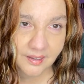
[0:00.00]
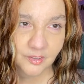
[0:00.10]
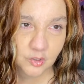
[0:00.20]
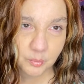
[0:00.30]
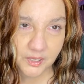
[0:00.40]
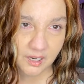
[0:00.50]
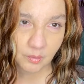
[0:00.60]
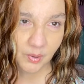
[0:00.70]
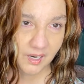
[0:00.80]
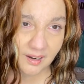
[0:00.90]
human hair
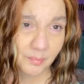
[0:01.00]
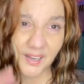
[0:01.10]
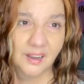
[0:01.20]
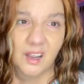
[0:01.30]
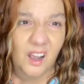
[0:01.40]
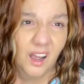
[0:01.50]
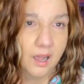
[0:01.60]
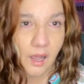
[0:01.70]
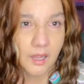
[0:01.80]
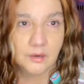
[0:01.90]
wig. I'm like,
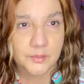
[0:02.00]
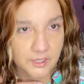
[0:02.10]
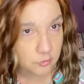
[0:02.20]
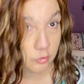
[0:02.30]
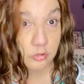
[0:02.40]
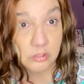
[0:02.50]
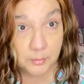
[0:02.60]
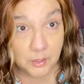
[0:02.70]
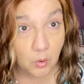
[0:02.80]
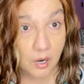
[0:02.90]
I don't get, do you see me
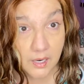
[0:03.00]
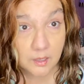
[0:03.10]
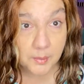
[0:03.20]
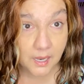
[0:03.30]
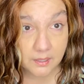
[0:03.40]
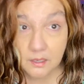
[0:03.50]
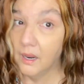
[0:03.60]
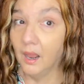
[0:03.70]
crying about it?